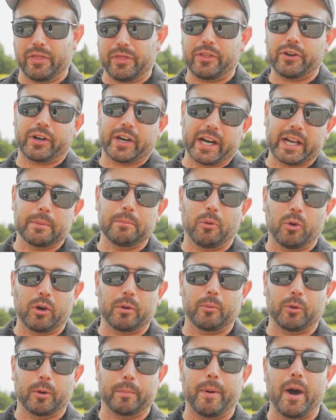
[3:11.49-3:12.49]
they're getting more
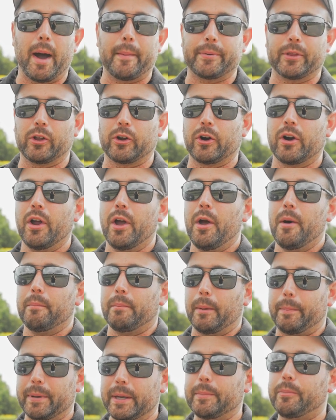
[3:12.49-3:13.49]
and more popular,
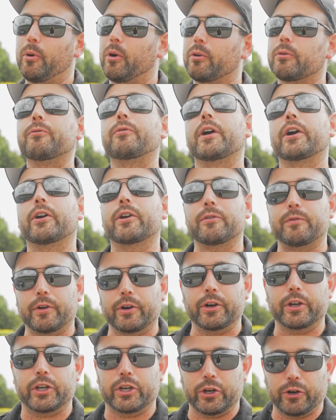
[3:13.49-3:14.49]
but people are very,
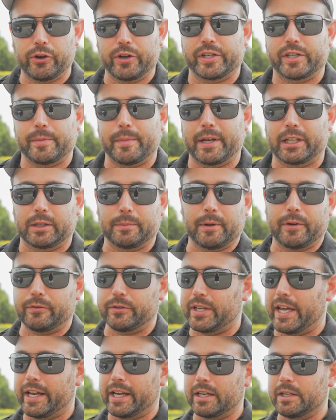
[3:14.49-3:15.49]
very curious about them.
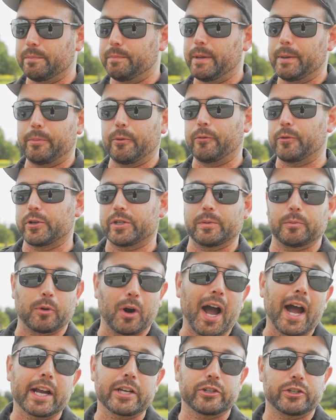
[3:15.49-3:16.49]
I've taken people for some
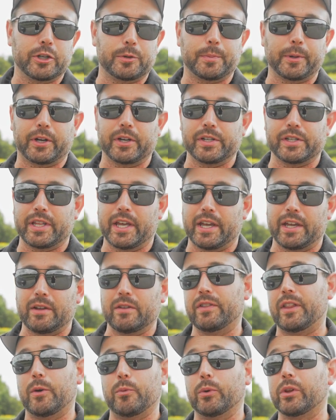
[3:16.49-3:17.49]
rides just because
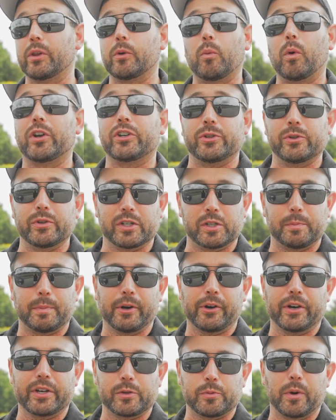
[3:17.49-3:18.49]
they really want to
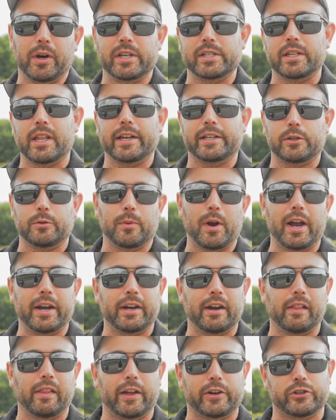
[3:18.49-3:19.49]
experience what it's like to ride
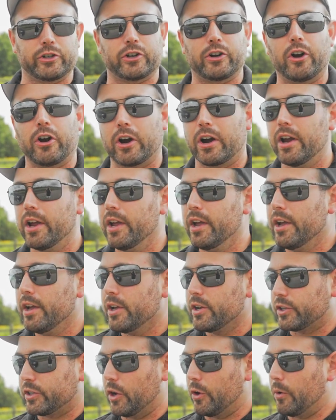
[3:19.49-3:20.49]
in an electric car.
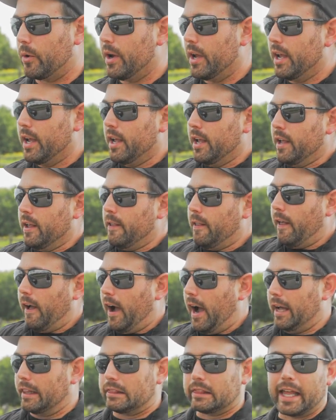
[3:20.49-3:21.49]
So
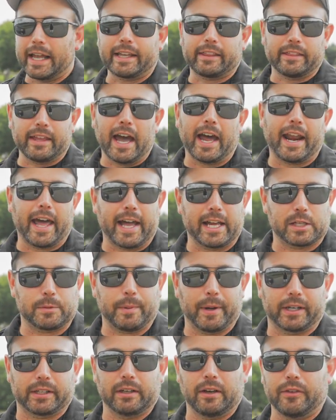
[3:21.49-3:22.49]
I like that
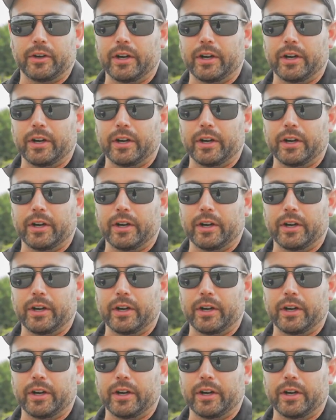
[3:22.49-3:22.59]
aspect of